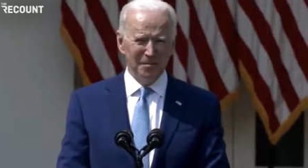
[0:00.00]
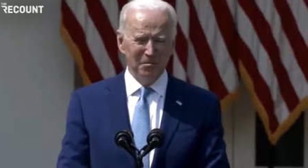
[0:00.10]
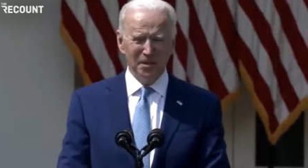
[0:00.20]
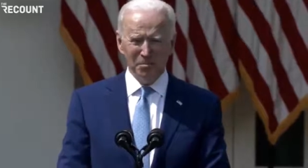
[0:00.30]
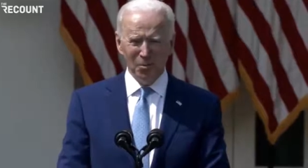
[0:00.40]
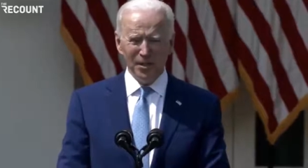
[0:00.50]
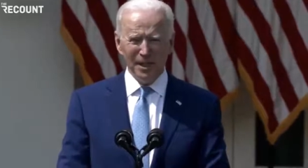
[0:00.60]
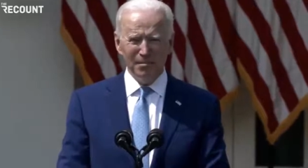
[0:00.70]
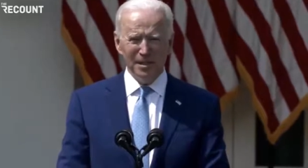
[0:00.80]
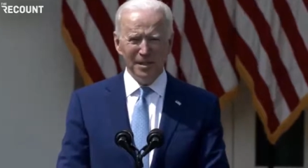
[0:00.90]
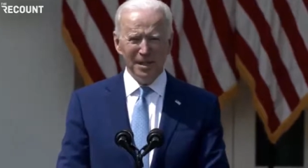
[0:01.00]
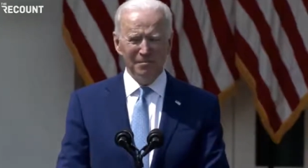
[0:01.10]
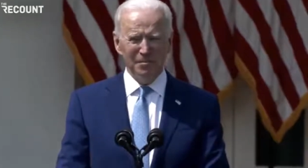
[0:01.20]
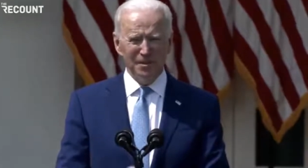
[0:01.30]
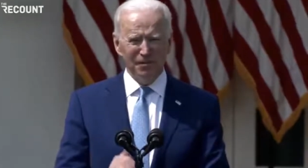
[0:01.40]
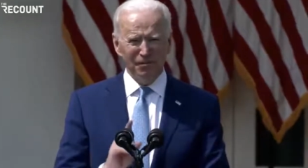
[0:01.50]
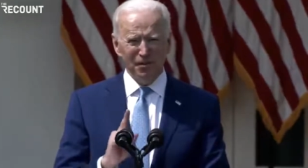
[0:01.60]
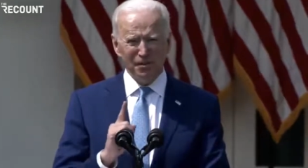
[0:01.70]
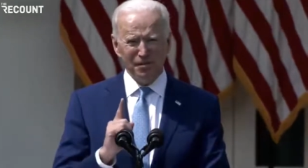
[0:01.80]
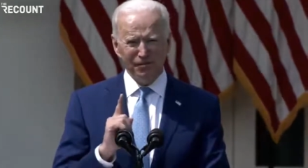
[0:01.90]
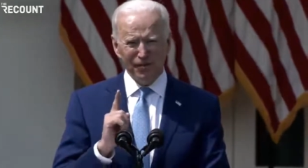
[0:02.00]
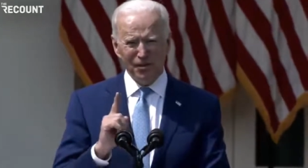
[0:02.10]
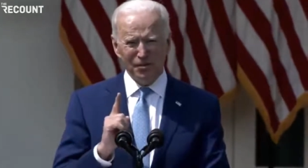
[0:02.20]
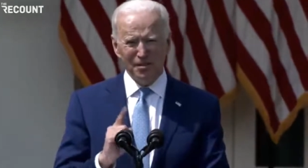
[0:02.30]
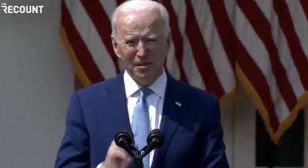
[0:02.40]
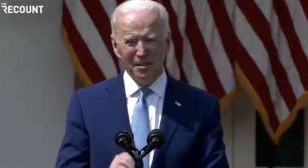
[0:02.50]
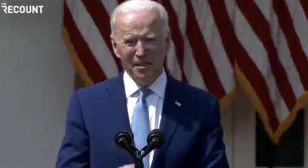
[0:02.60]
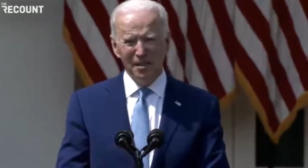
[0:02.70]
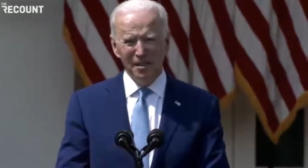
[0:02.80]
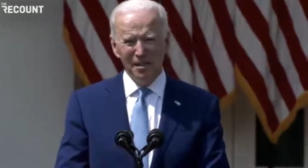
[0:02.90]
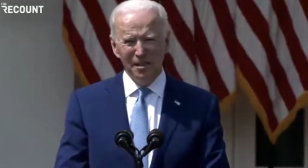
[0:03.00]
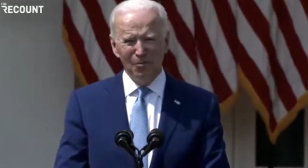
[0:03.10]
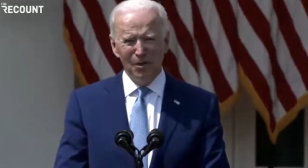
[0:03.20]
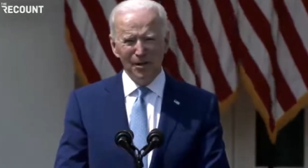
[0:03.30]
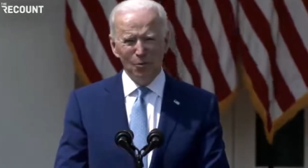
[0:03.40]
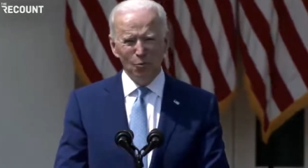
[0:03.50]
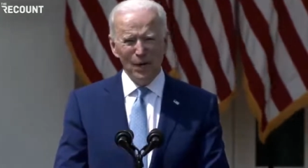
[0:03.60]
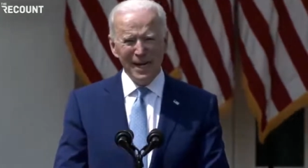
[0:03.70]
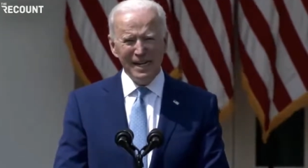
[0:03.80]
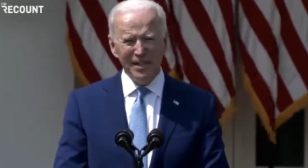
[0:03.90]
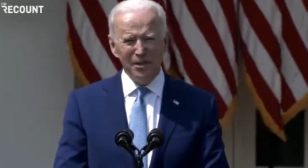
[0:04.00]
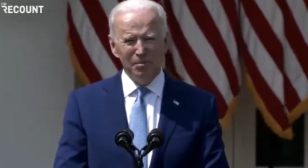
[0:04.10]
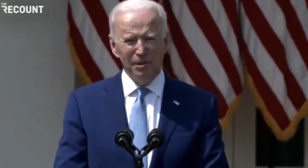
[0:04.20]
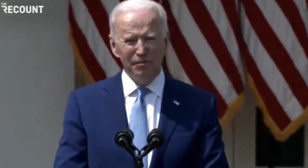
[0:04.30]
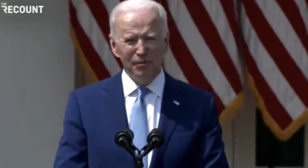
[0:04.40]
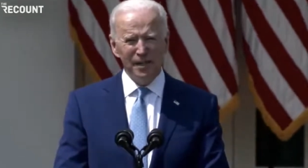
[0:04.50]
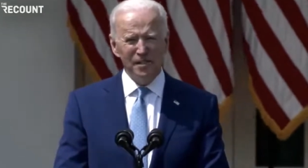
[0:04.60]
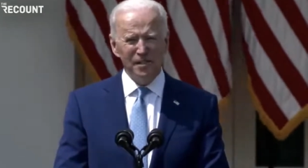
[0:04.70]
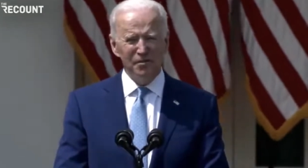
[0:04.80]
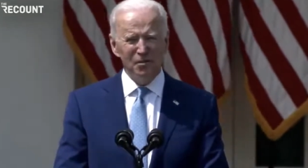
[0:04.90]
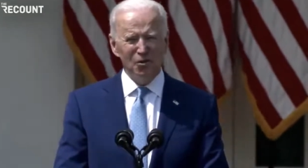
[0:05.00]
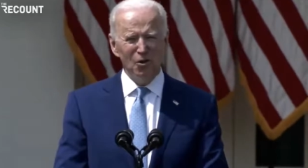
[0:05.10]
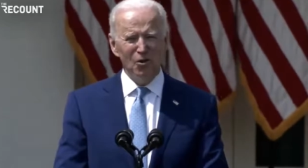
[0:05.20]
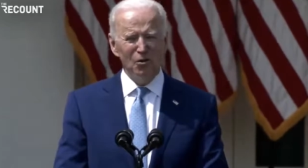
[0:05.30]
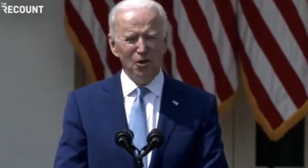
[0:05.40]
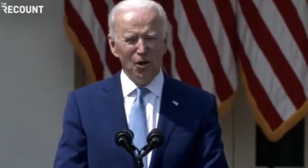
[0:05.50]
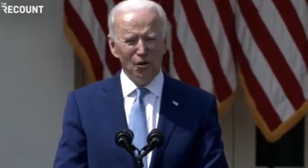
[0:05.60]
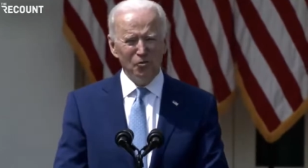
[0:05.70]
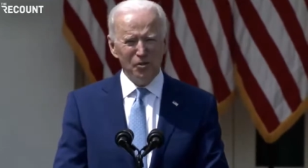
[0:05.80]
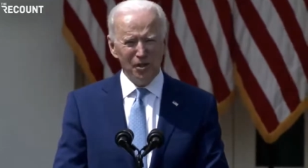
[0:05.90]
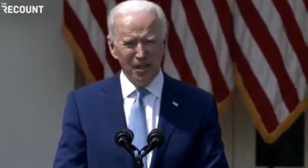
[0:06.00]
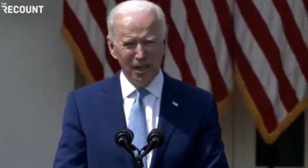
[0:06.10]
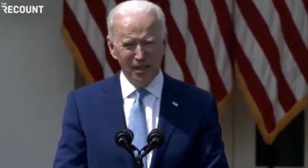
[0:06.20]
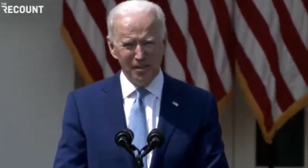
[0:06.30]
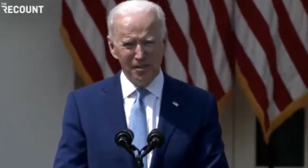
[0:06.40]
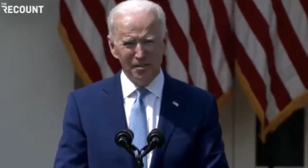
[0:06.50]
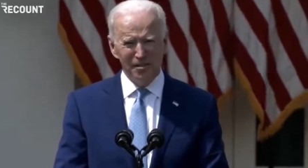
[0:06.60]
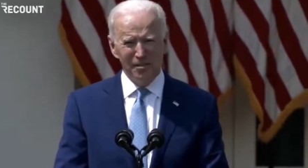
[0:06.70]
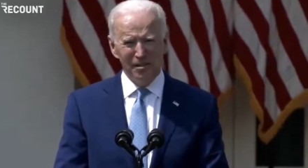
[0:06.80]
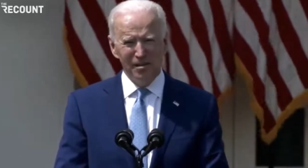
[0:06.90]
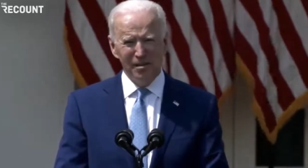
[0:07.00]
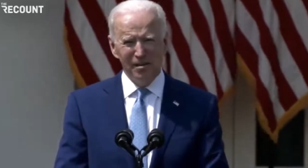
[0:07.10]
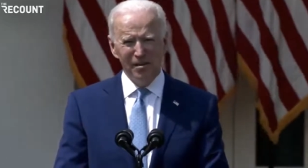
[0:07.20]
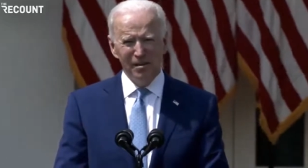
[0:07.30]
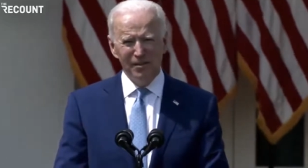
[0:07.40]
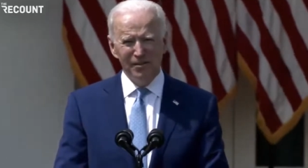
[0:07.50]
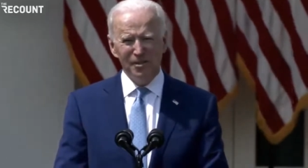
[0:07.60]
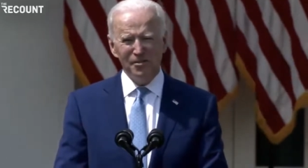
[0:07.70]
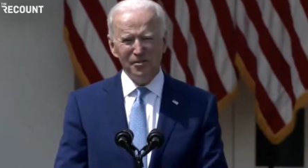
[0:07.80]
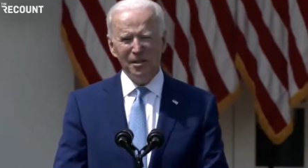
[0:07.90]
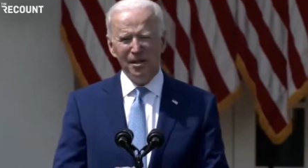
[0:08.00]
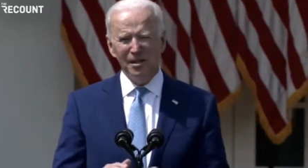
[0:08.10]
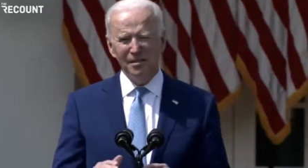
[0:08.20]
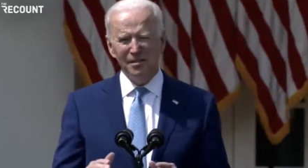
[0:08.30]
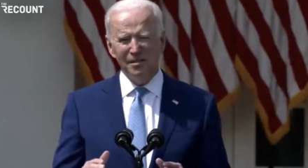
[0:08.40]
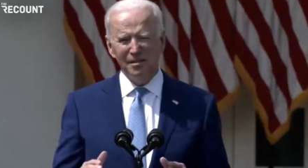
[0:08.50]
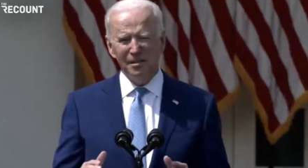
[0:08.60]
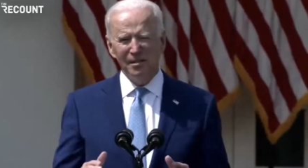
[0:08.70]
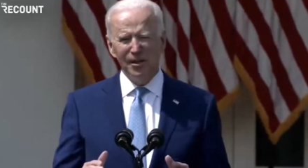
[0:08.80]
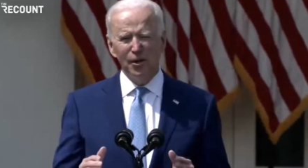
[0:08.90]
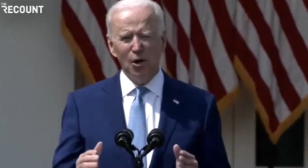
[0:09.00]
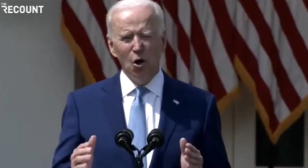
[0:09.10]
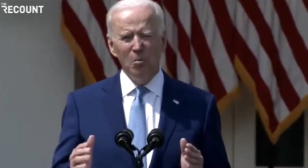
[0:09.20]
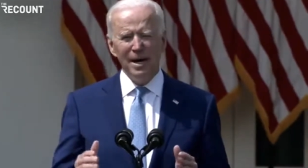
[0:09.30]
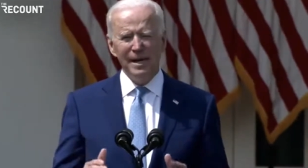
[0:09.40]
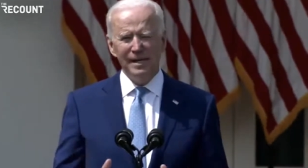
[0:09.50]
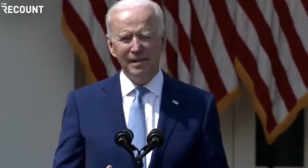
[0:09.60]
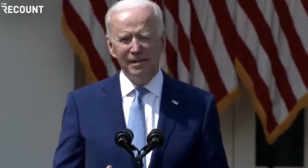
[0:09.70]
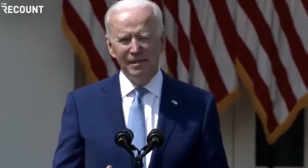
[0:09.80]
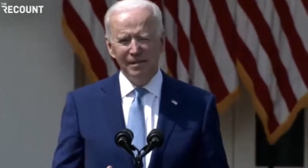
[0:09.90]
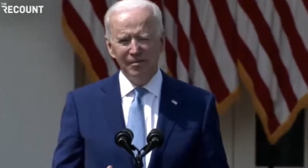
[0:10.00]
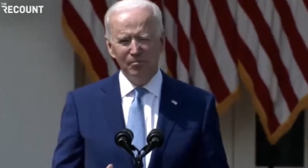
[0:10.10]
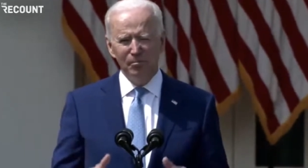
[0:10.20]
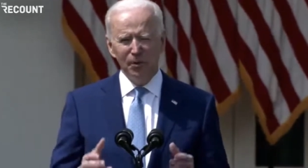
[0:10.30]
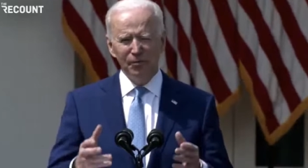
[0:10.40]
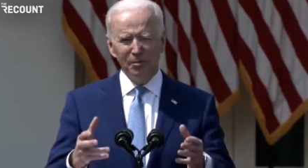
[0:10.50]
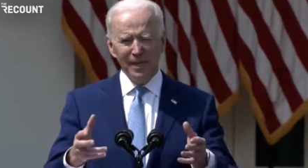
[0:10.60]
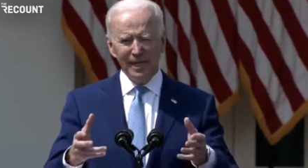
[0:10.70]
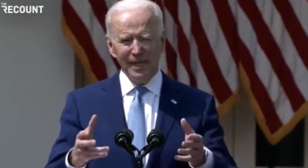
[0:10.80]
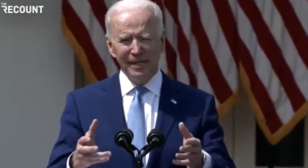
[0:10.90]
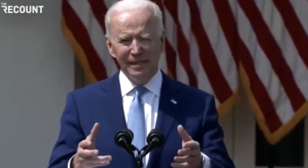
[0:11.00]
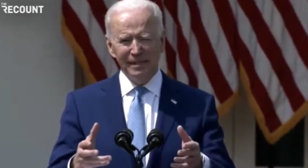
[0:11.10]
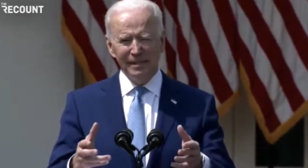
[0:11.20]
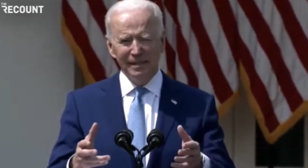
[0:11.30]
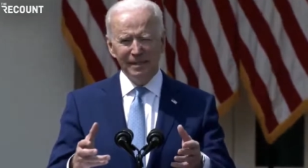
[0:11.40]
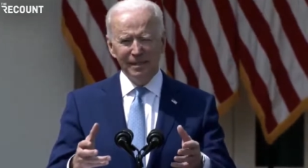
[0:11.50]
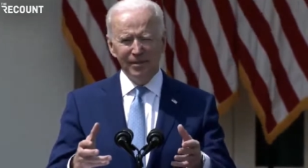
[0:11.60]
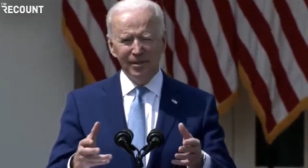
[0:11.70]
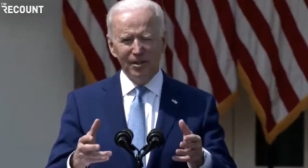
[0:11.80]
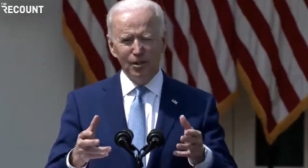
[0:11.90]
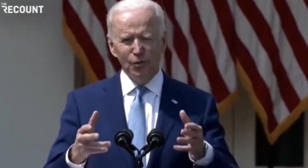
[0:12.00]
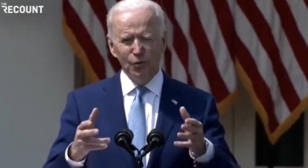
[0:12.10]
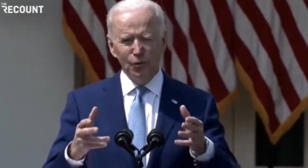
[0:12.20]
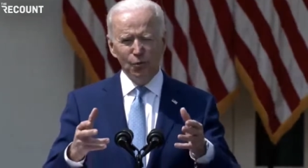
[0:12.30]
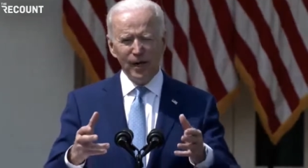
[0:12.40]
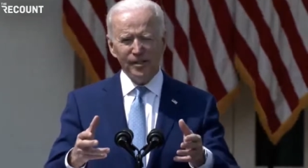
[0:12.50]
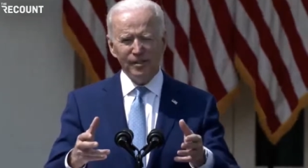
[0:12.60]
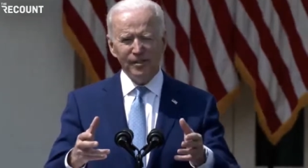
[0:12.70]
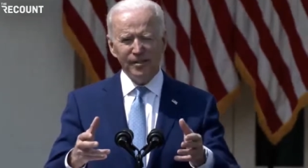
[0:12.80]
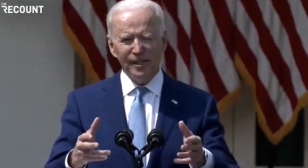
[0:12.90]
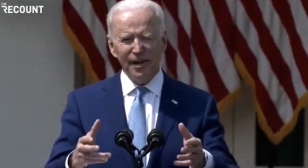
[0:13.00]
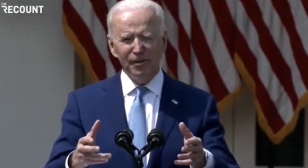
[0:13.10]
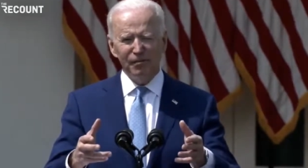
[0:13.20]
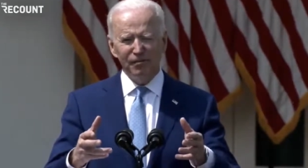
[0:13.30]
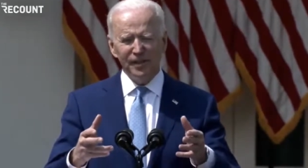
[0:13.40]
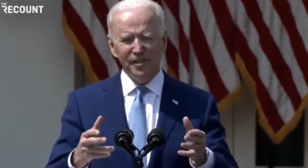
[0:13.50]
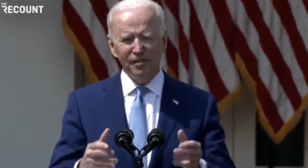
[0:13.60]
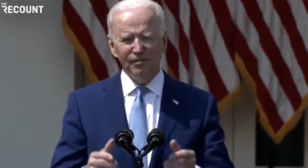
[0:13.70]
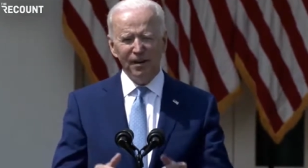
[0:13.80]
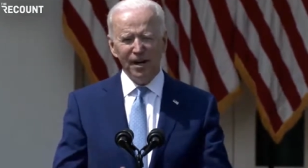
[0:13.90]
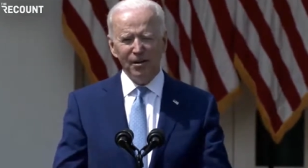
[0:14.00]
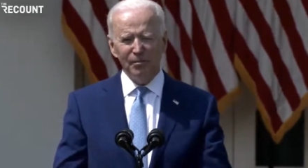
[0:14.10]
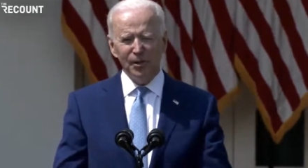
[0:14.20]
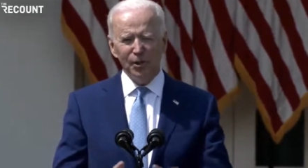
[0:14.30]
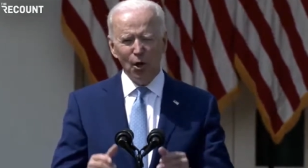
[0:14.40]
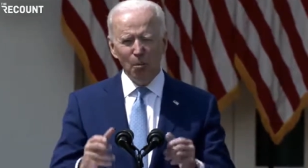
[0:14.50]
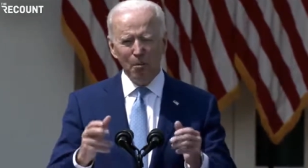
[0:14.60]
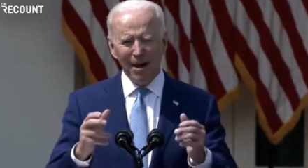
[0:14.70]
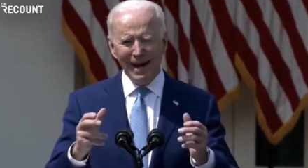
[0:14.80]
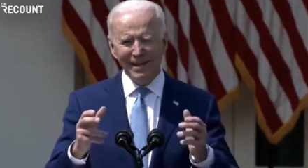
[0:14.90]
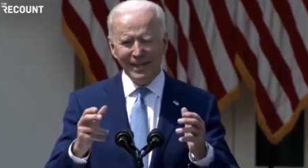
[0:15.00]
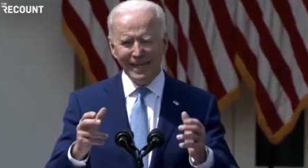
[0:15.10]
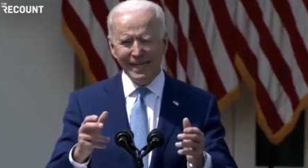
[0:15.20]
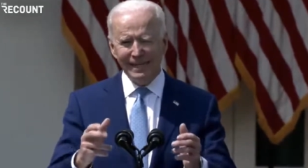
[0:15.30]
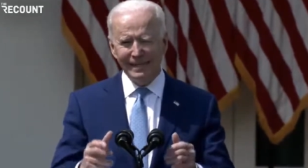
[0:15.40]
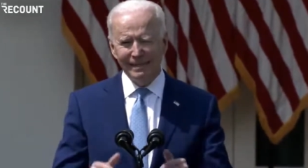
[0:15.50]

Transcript: Much more need be done, but the first first want to rein in the proliferation of so-called ghost guns. These are guns that are homemade, built from a kit, that include directions on how to finish the firearm. You can go buy the kit.